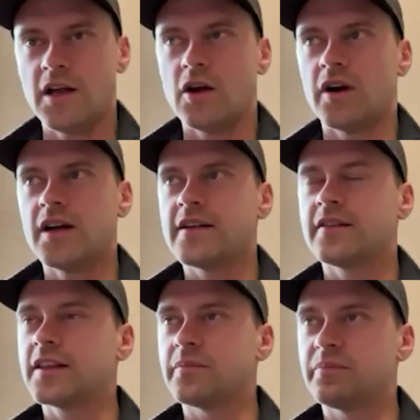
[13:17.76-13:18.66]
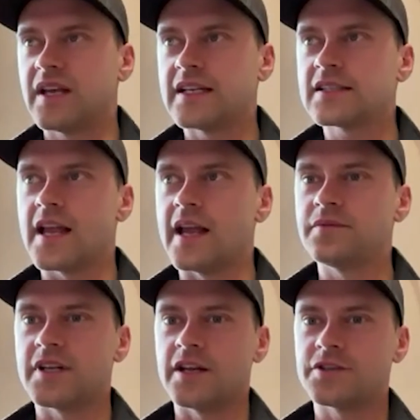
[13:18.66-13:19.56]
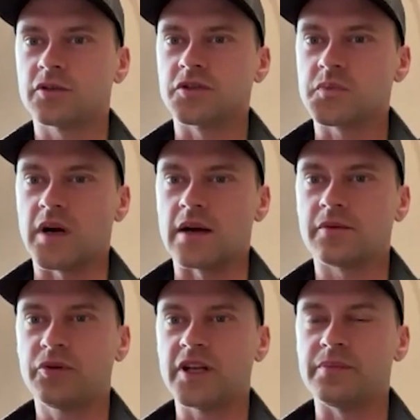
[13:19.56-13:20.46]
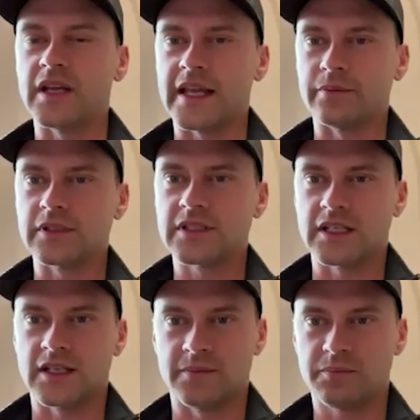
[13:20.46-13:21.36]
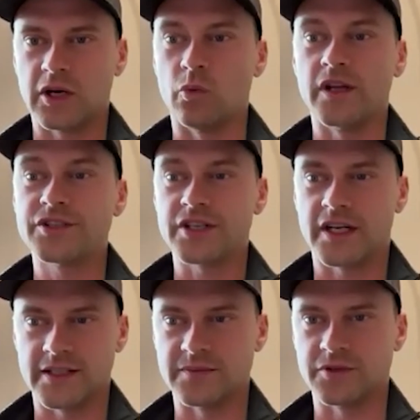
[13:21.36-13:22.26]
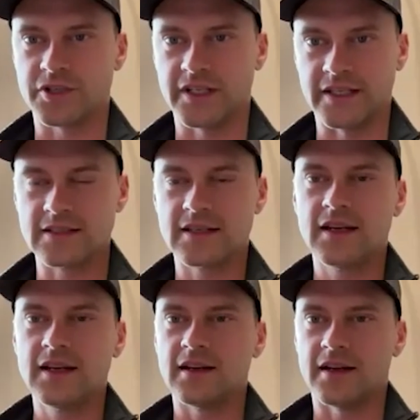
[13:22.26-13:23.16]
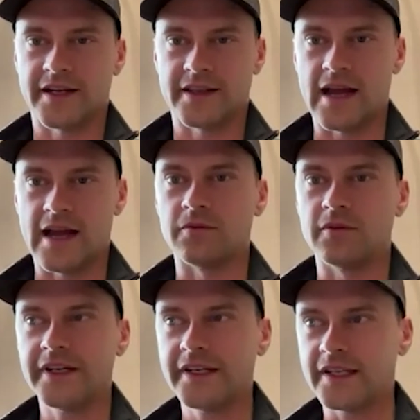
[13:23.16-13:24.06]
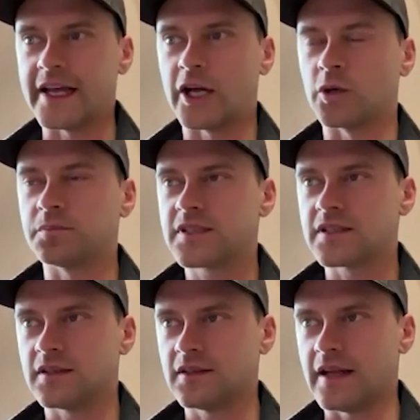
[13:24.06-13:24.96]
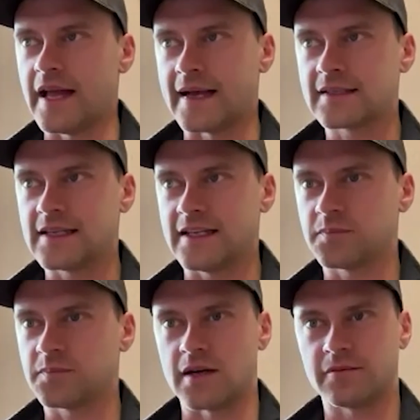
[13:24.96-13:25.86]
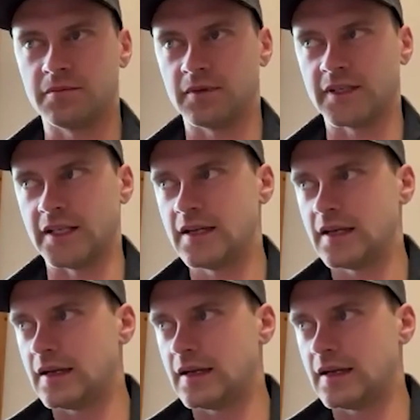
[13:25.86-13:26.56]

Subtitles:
Well, I think the biggest game changer was probably being able to put a winch on these machines. That really helped access probably,